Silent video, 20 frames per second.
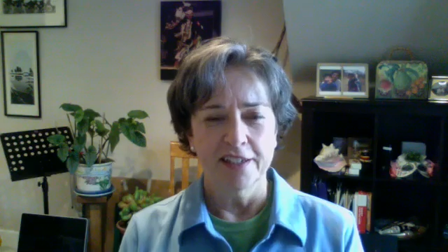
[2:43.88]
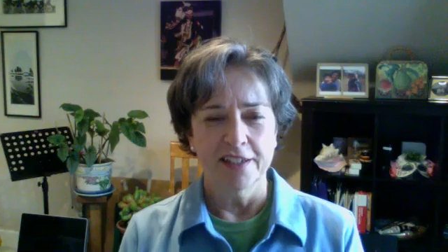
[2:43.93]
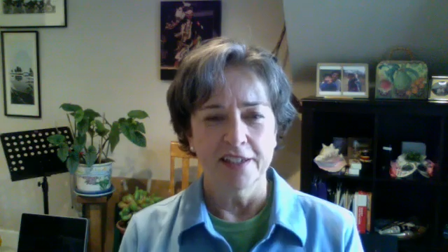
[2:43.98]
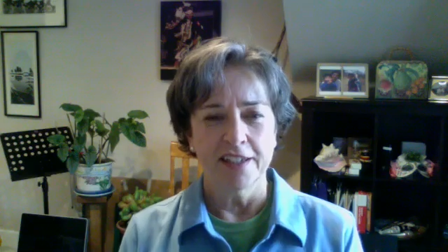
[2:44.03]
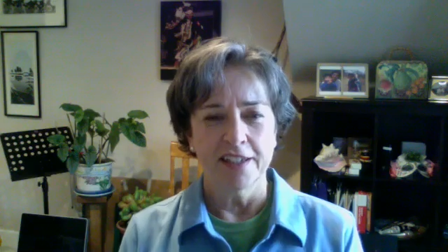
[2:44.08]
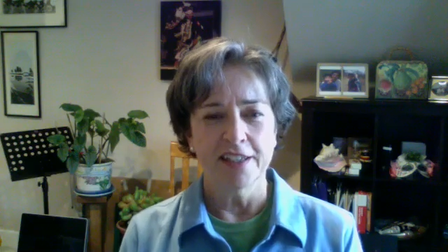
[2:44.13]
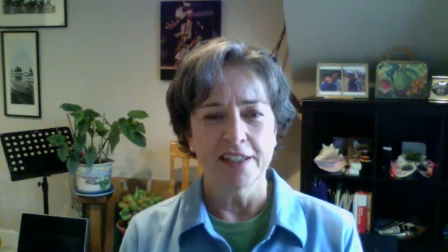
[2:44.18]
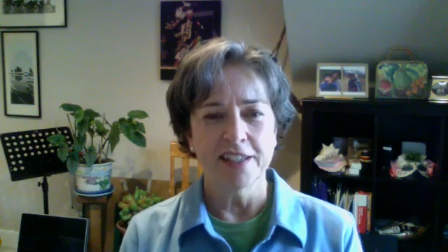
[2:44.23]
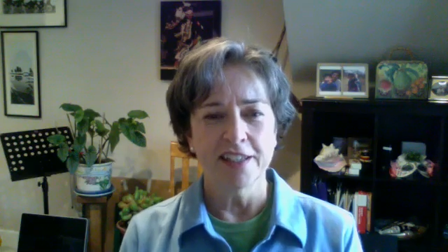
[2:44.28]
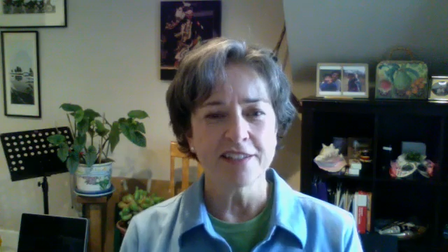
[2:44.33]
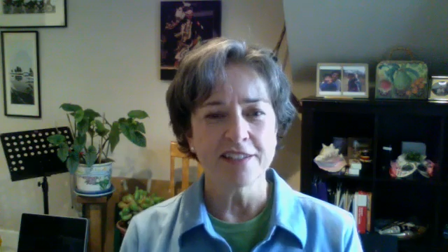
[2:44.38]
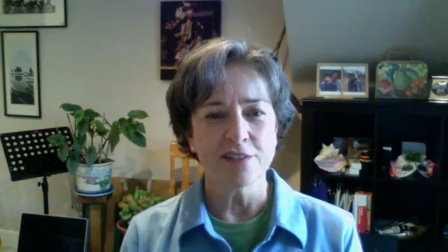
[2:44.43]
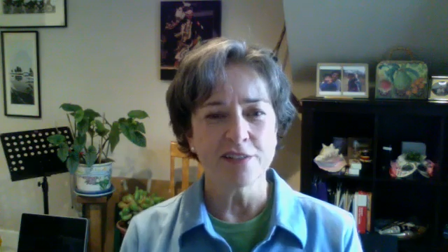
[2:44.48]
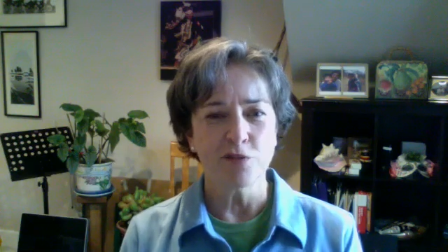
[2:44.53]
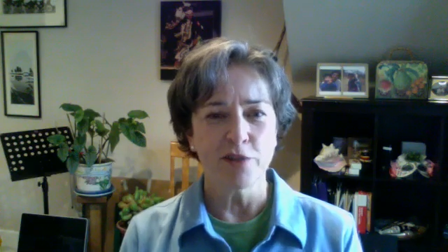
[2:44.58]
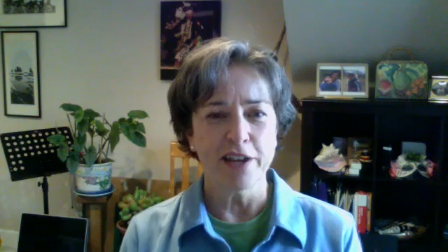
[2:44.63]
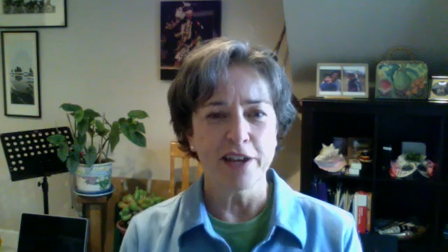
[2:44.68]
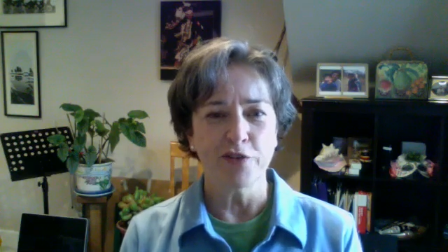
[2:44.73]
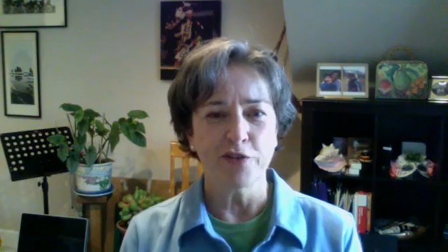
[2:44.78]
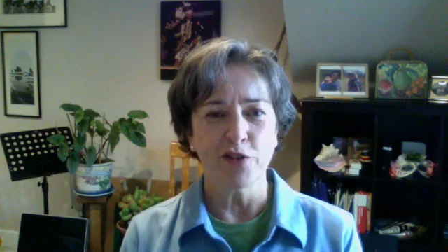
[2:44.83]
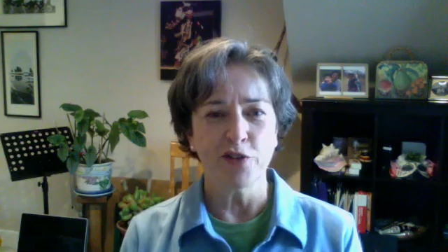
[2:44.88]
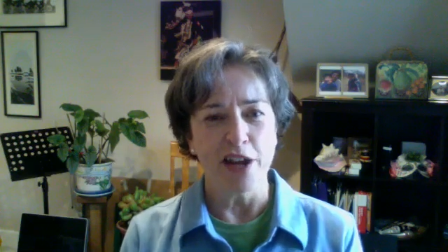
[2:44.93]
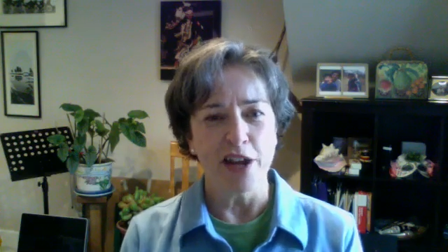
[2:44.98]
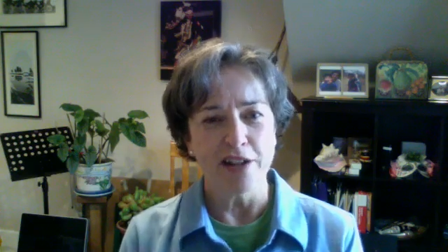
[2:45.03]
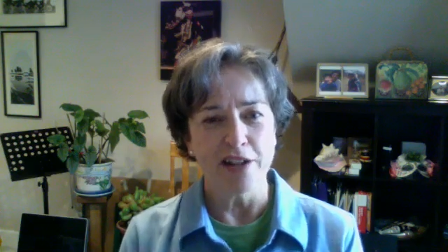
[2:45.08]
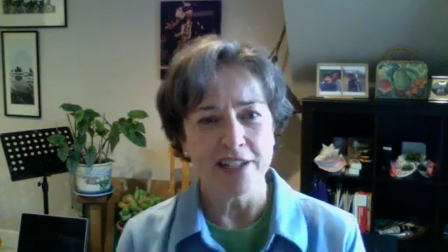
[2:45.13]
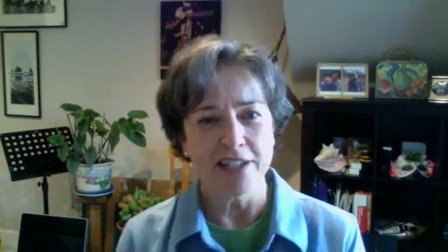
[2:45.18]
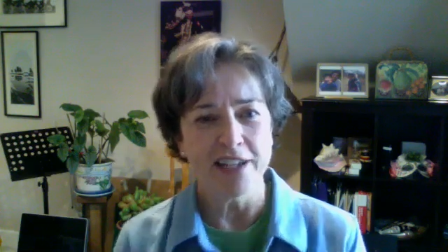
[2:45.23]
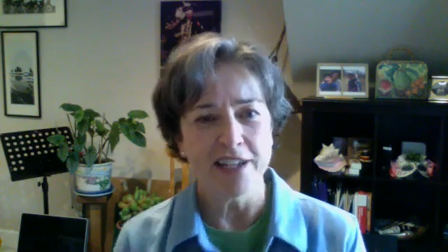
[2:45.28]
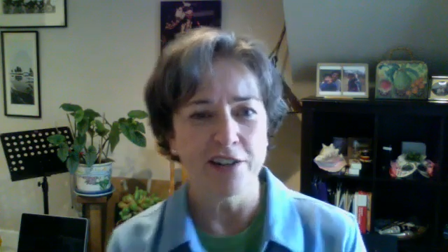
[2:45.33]
And this is a way of
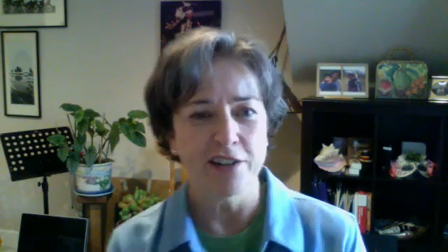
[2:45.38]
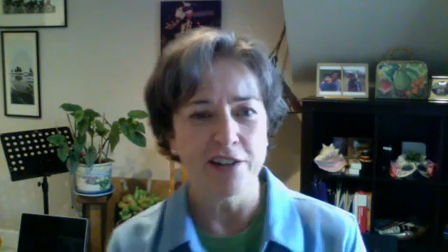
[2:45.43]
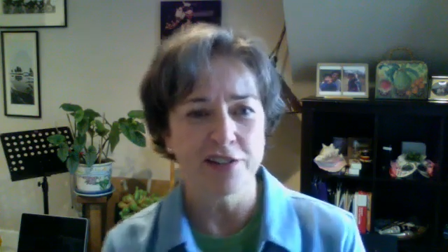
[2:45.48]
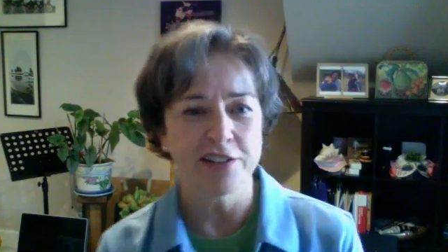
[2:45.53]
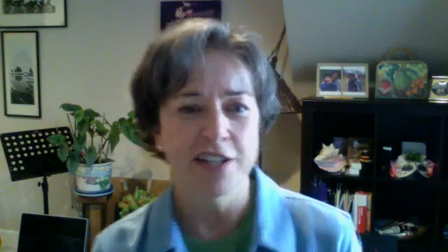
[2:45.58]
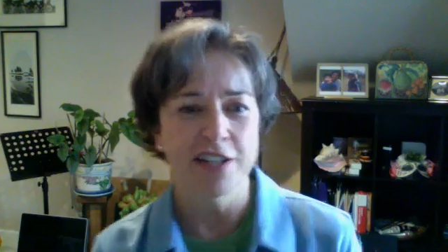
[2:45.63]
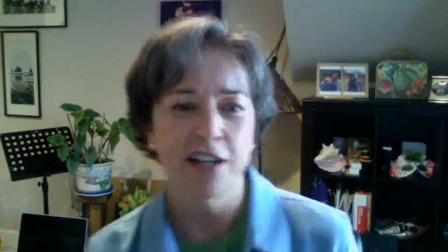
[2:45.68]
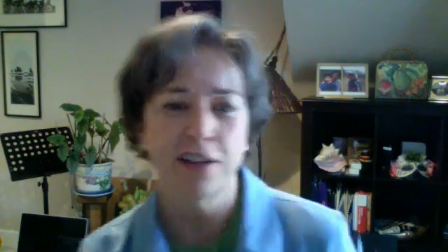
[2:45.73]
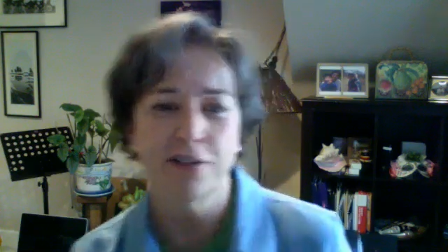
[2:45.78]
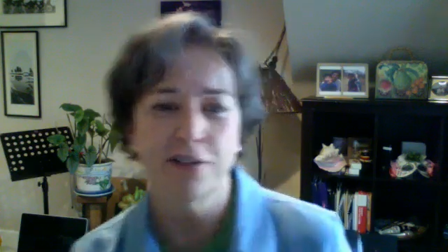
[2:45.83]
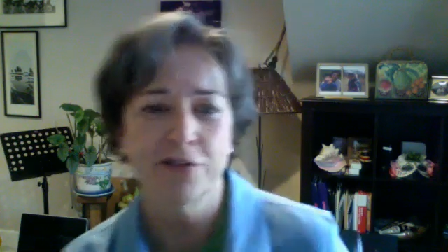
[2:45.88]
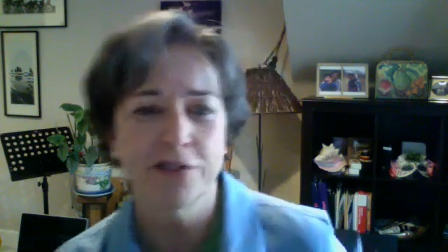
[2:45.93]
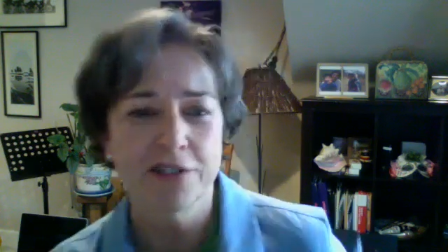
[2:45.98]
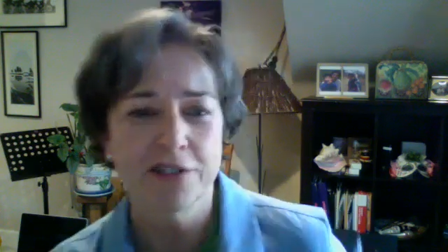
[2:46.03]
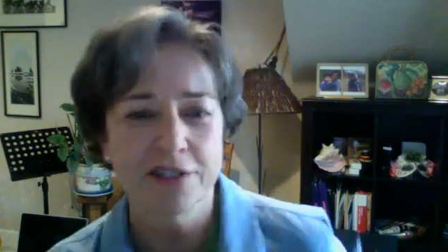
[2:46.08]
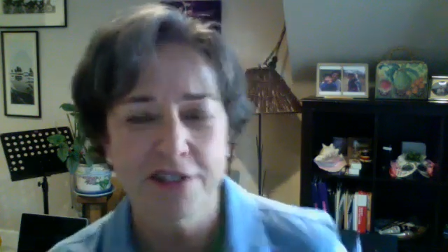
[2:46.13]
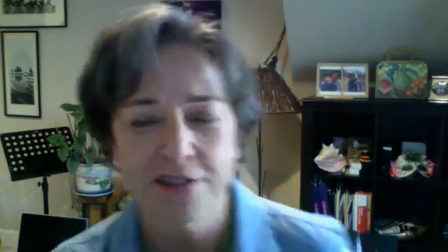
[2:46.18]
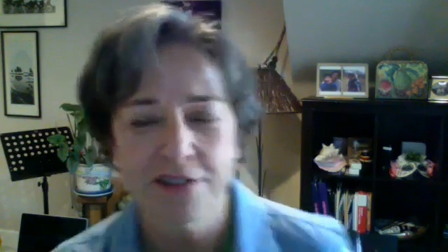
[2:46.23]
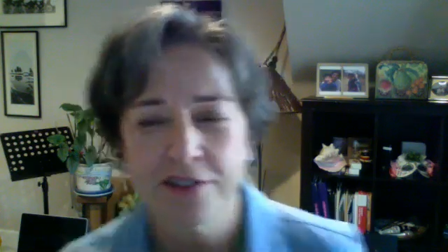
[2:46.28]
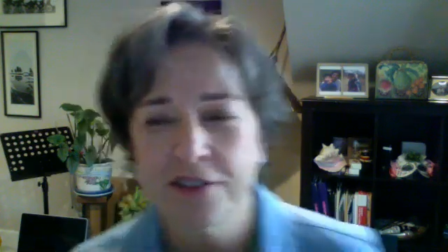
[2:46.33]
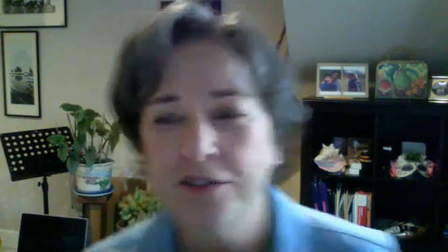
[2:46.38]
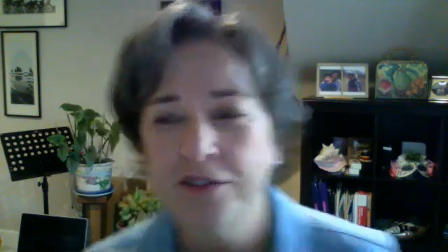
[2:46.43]
grounding ourselves.